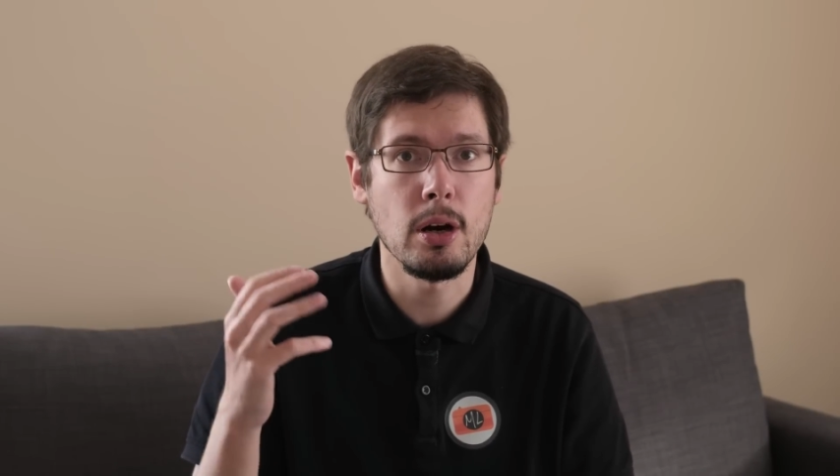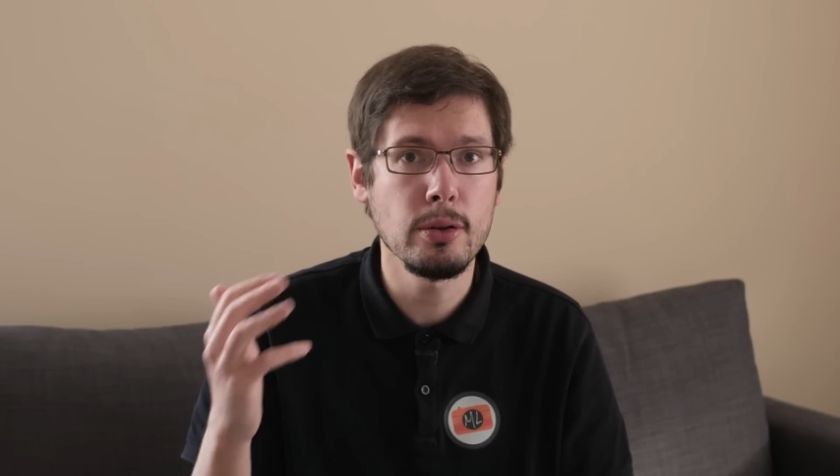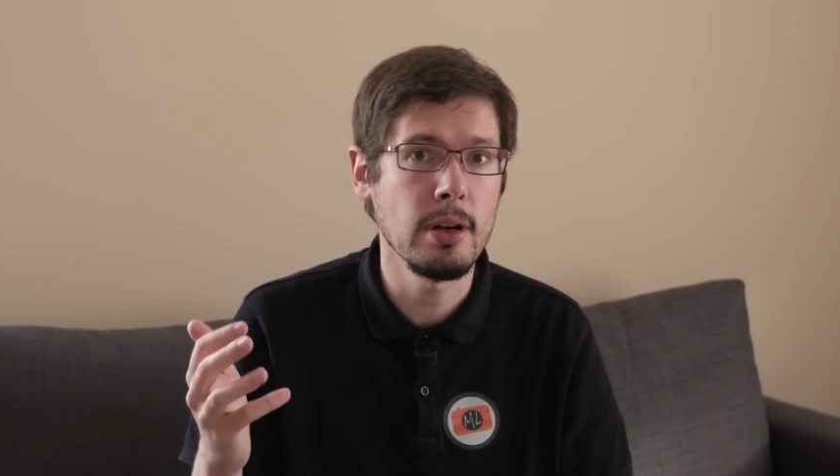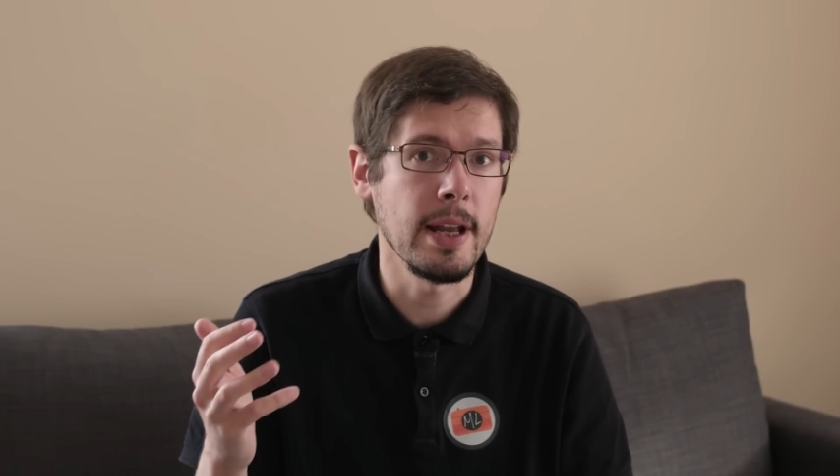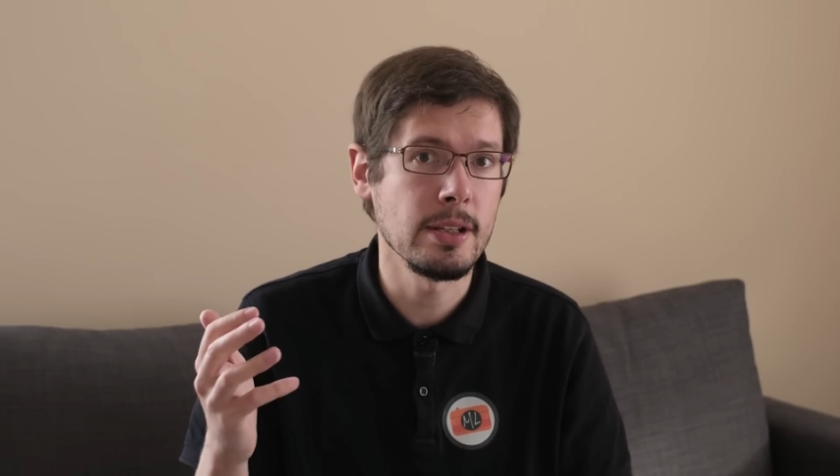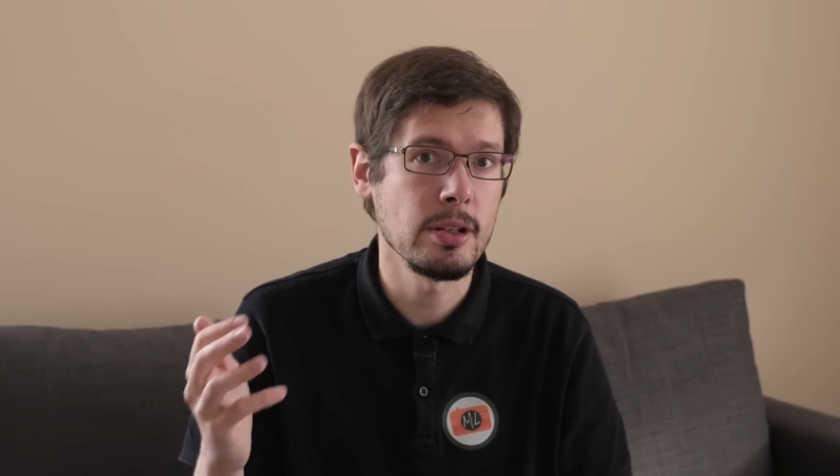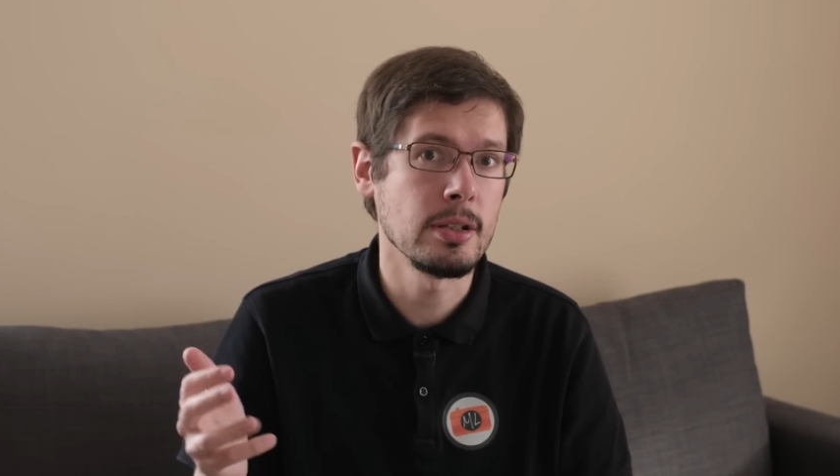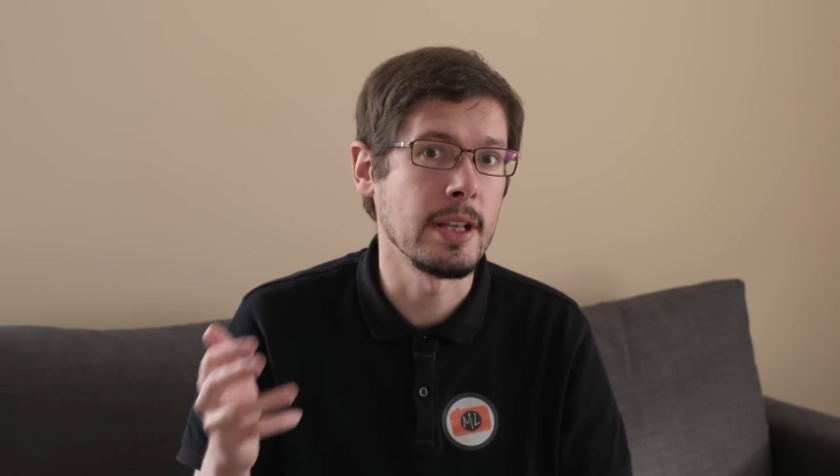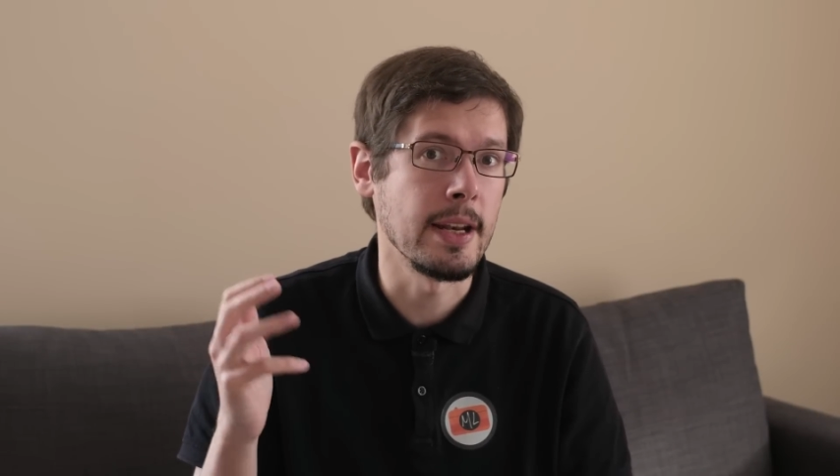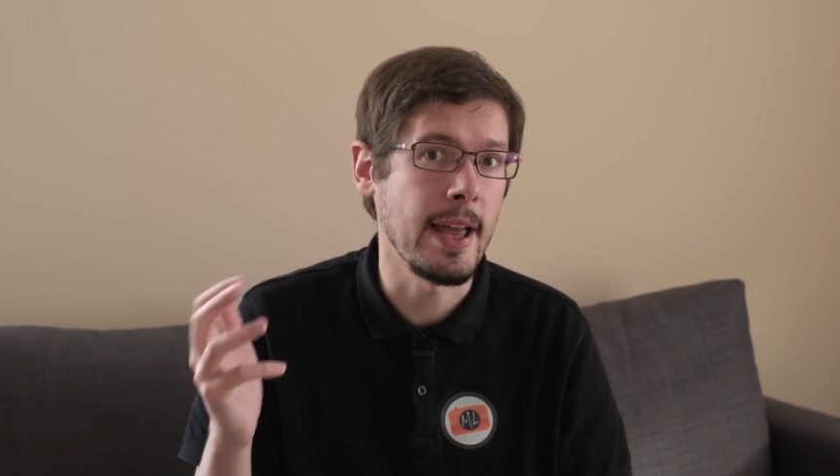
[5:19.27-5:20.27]
other
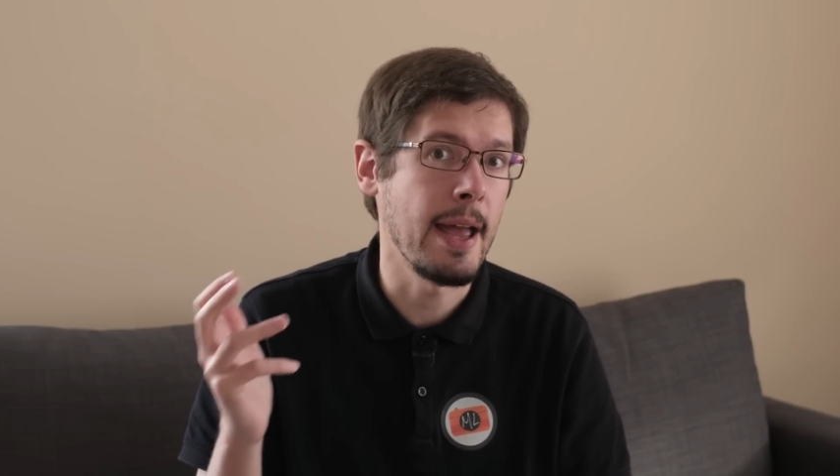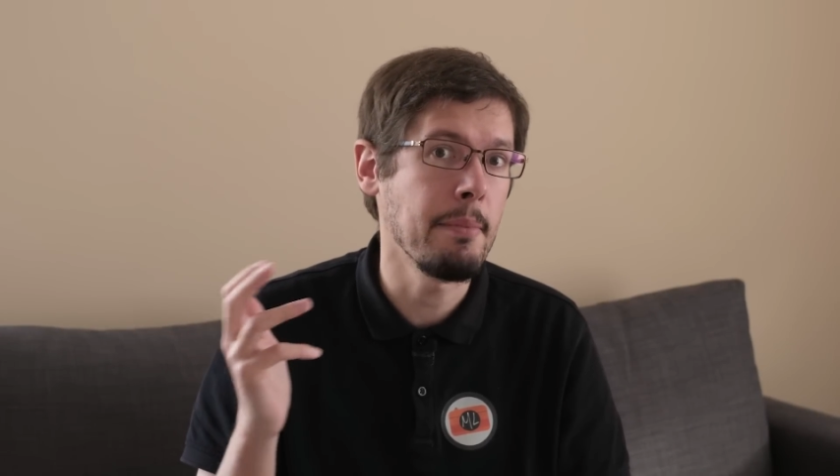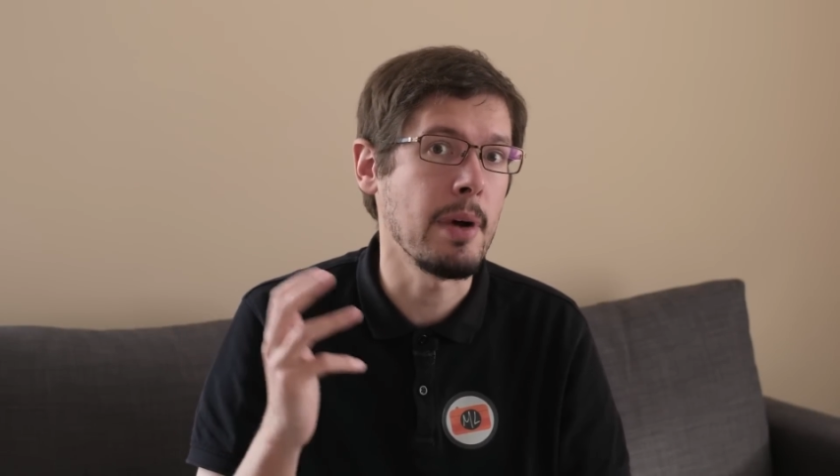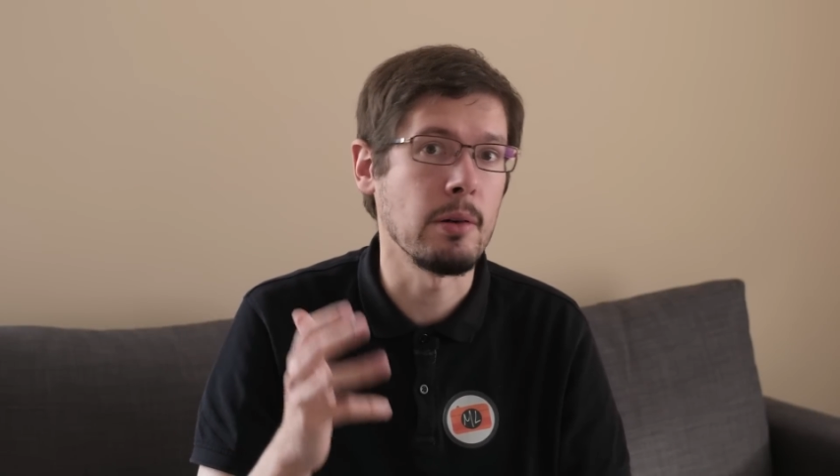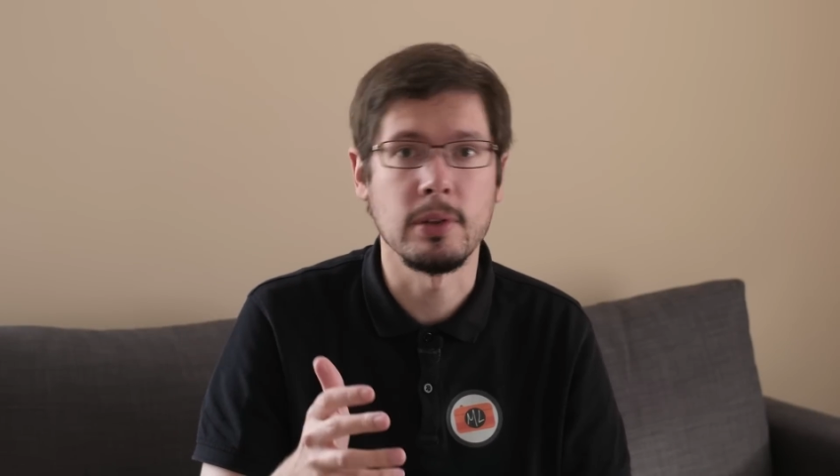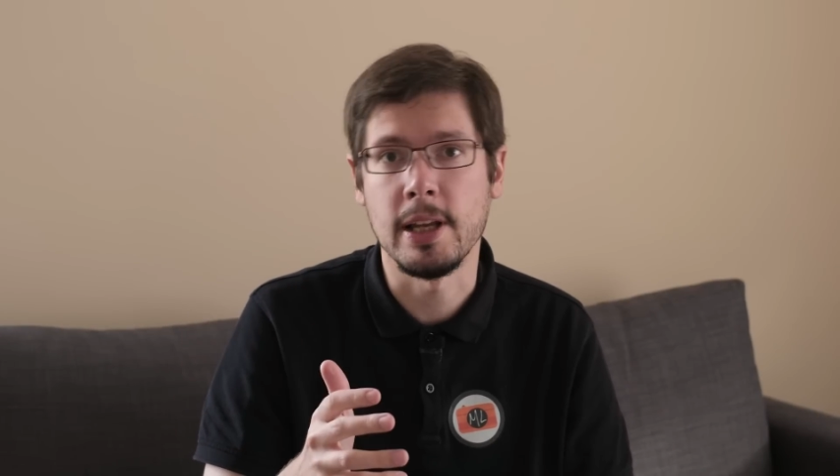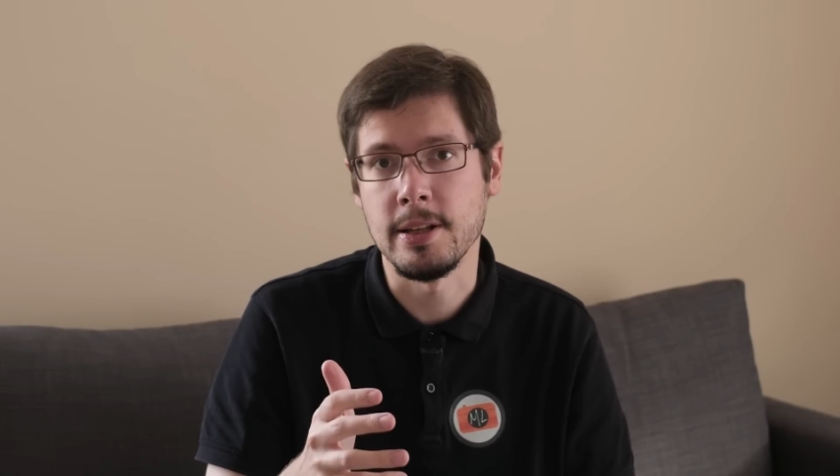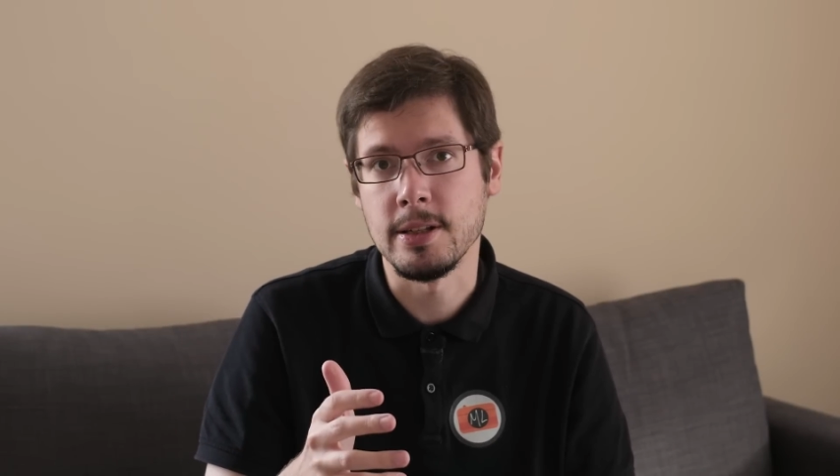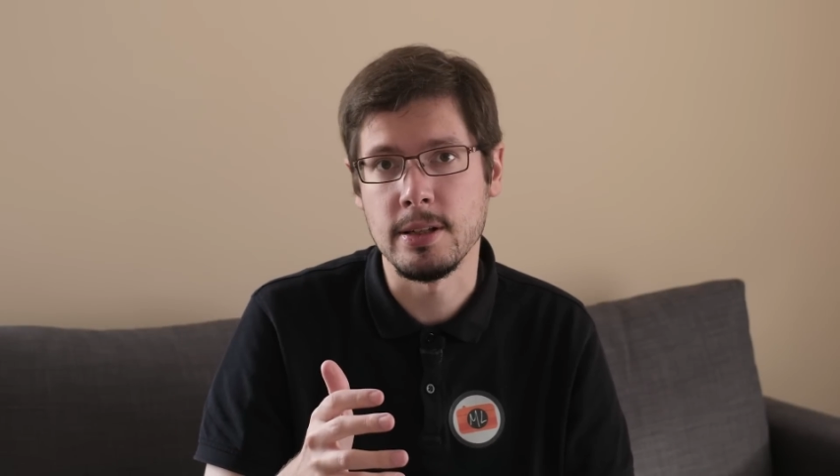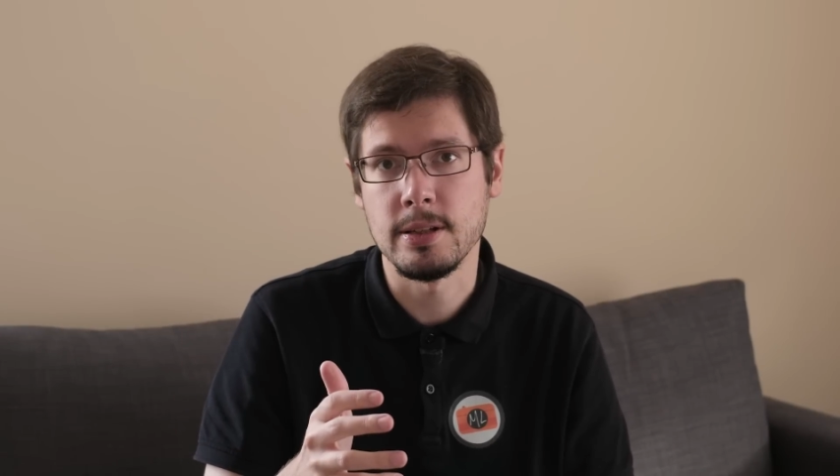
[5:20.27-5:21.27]
lenses than M-mount
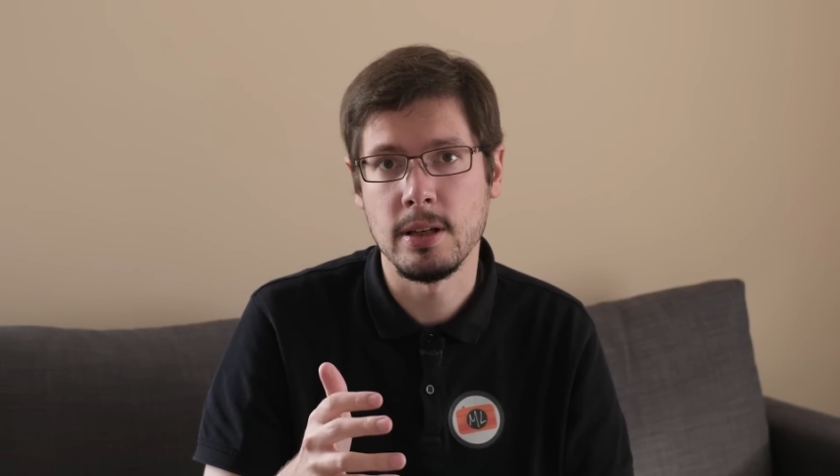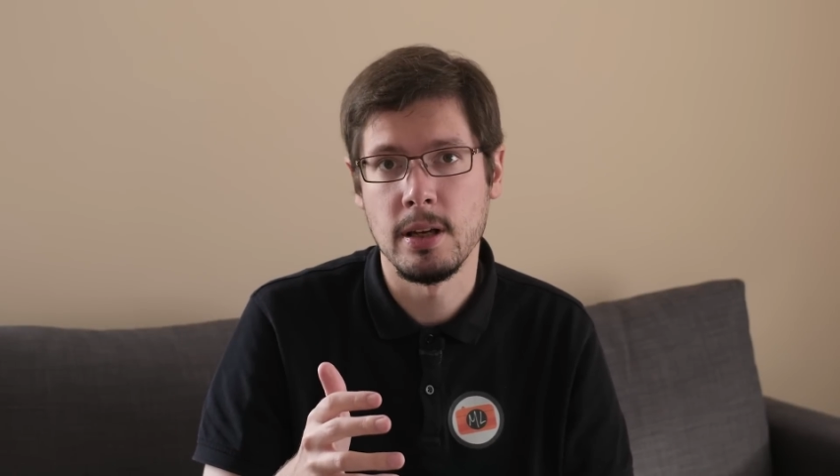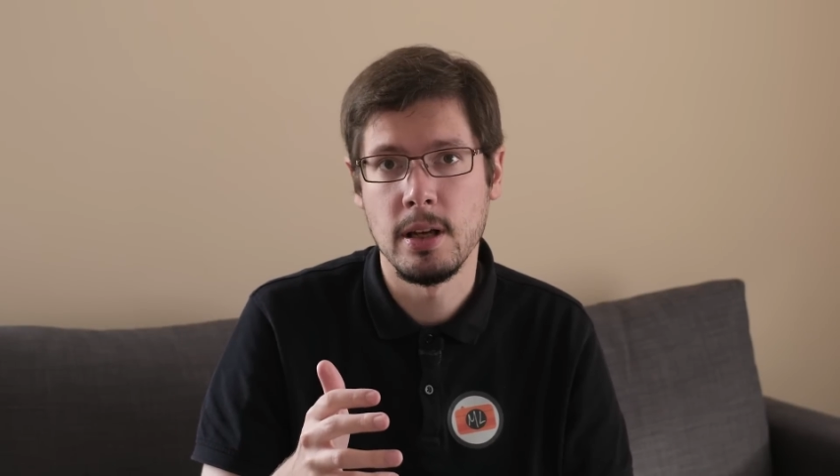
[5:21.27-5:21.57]
lenses.